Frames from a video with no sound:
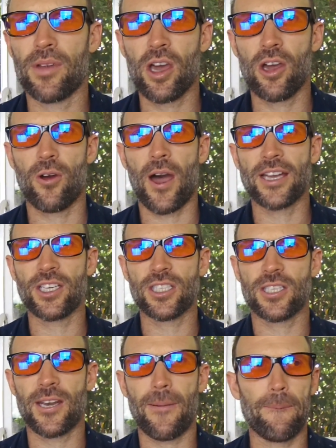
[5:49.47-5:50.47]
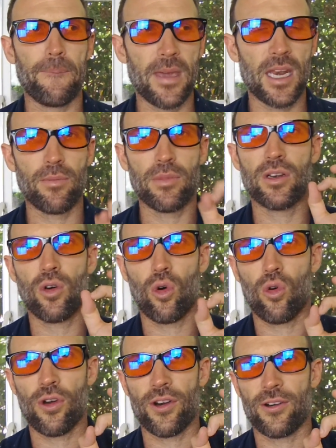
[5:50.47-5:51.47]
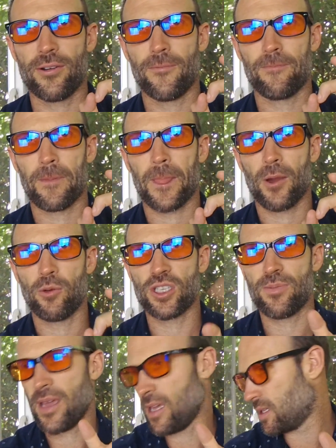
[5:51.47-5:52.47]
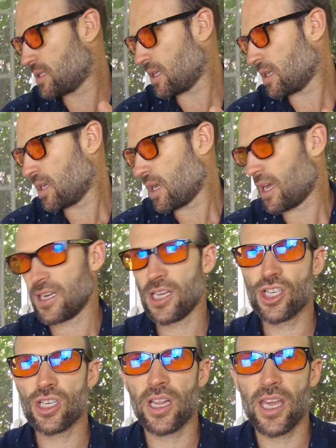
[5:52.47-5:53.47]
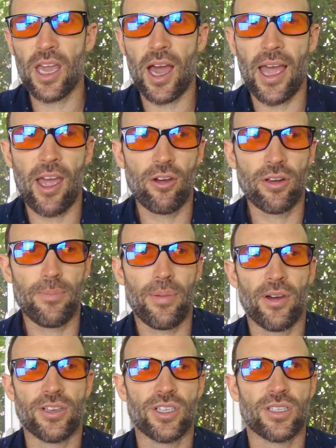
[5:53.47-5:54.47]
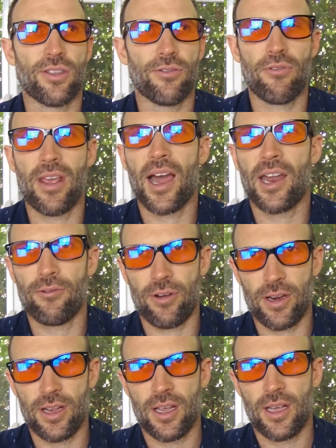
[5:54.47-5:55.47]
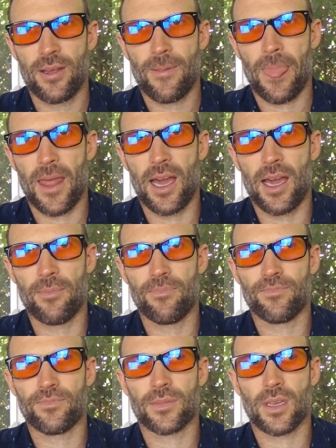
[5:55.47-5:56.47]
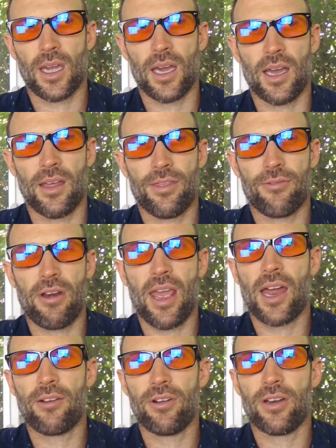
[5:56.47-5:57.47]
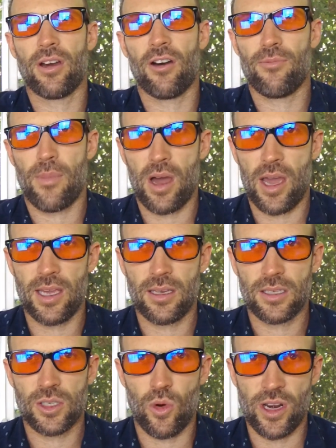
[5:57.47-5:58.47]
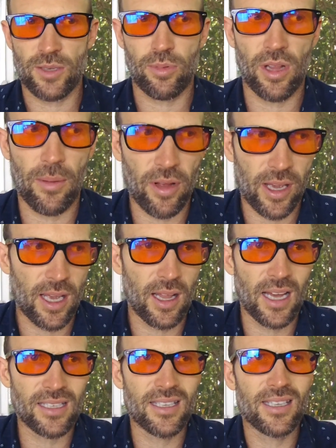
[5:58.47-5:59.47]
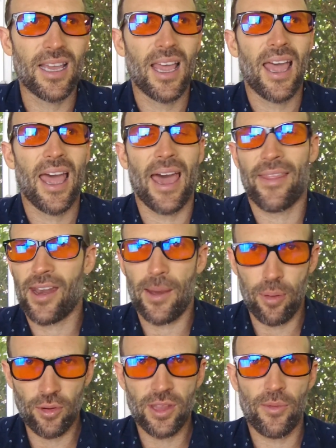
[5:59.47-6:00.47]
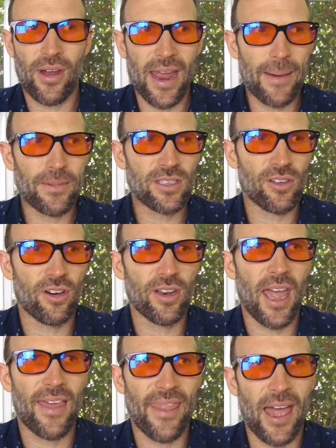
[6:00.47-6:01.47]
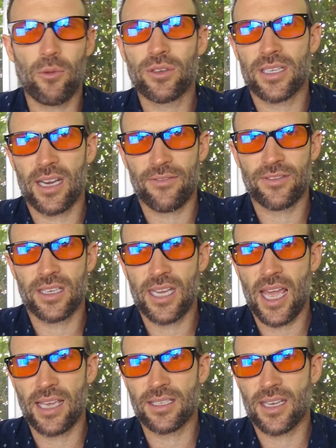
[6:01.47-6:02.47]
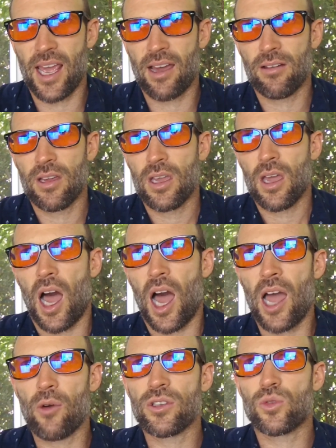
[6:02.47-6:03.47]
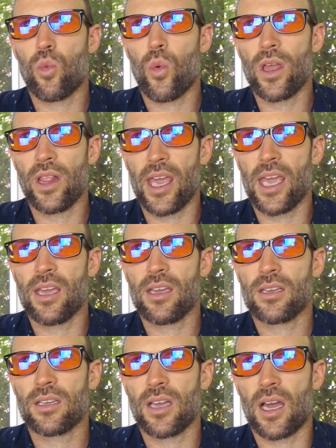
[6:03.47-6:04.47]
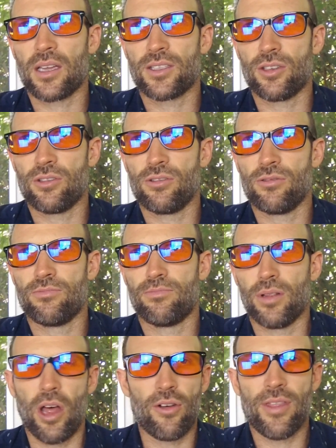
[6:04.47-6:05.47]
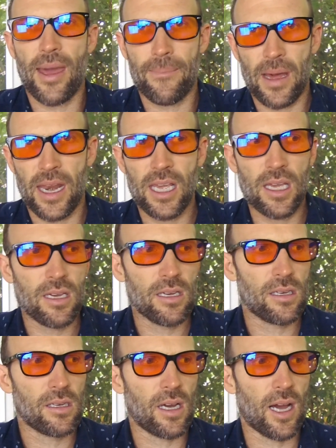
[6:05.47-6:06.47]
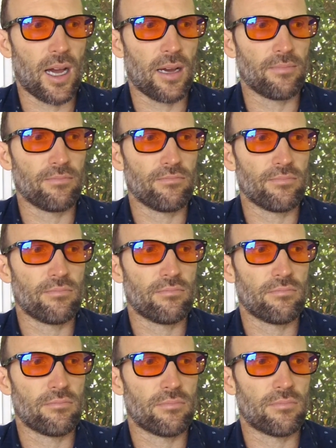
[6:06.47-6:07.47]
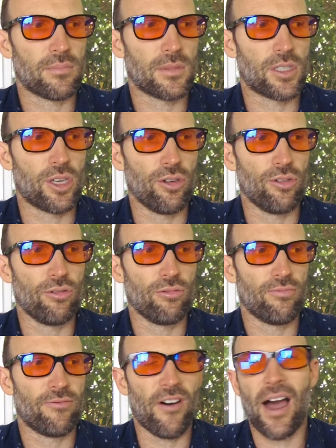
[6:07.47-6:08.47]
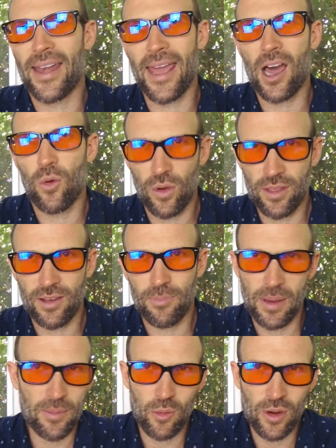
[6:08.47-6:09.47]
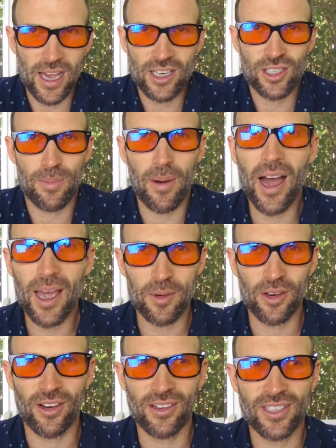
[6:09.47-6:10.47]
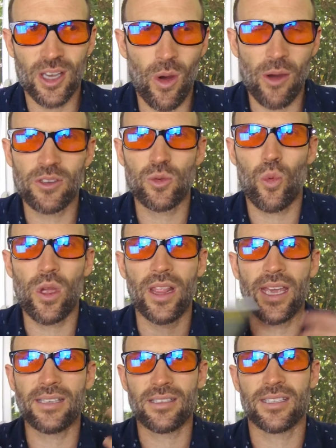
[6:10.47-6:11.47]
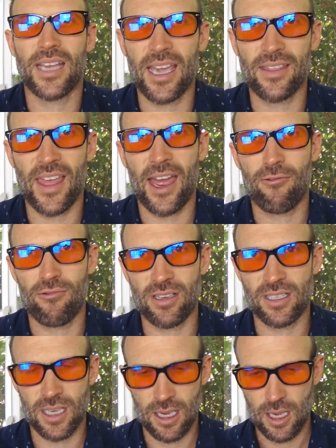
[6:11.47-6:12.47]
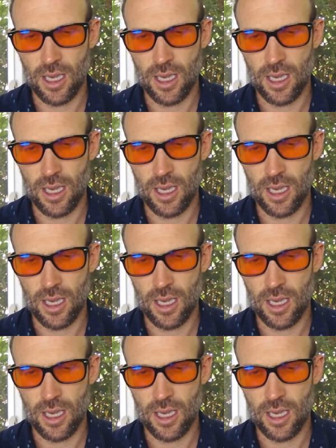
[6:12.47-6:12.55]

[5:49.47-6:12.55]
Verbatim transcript: No, I just did a minimum order, which means initially I only purchased 300, um, uh, 300 of my Swannies blue light blocking glasses, and then I put them on Amazon, and that was enough to test. Now, I was willing to blow that money um, to find out whether people would actually buy them or not. So I was willing to take that risk.